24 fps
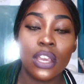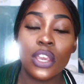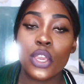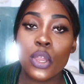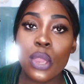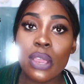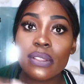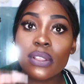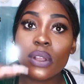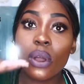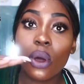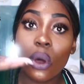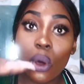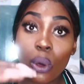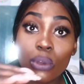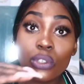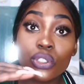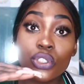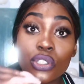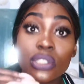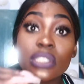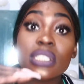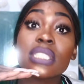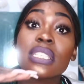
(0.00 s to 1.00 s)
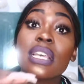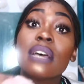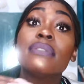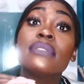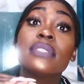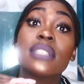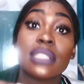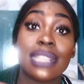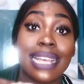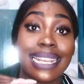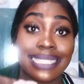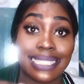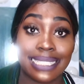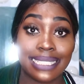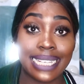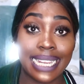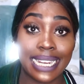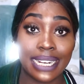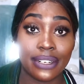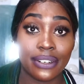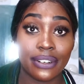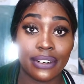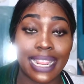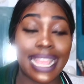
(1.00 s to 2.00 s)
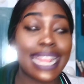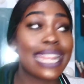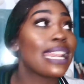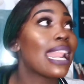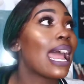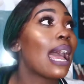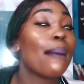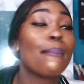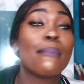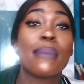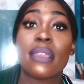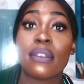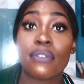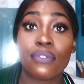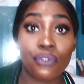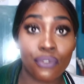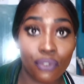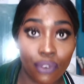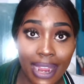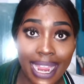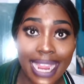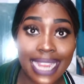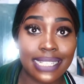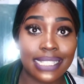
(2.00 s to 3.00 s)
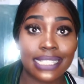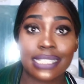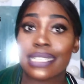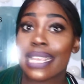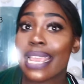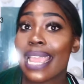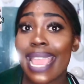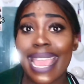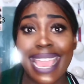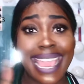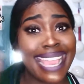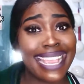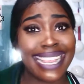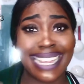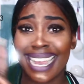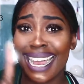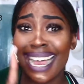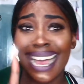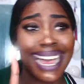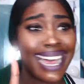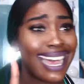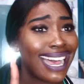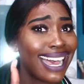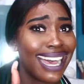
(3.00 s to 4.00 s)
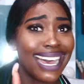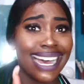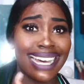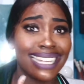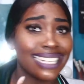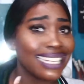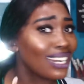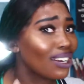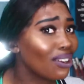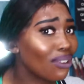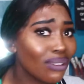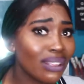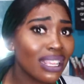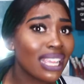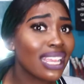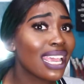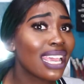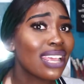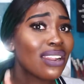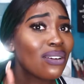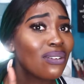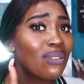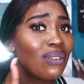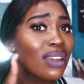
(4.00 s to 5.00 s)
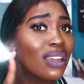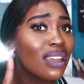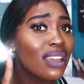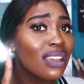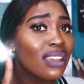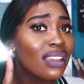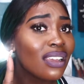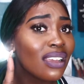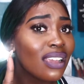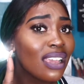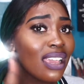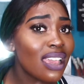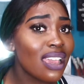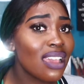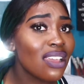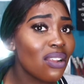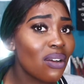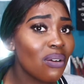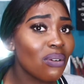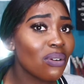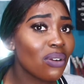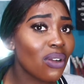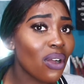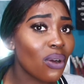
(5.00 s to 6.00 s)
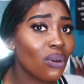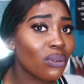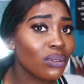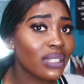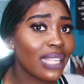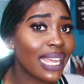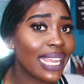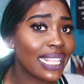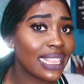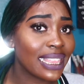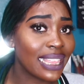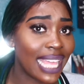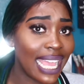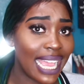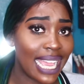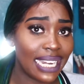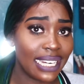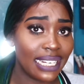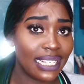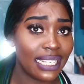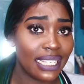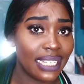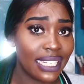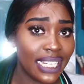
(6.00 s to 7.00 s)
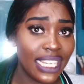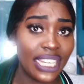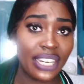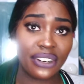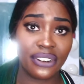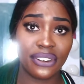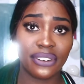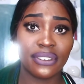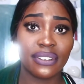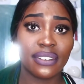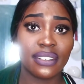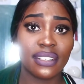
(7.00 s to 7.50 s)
You have to hold yourself to that standard and not be afraid to say, hey, it don't go like that here.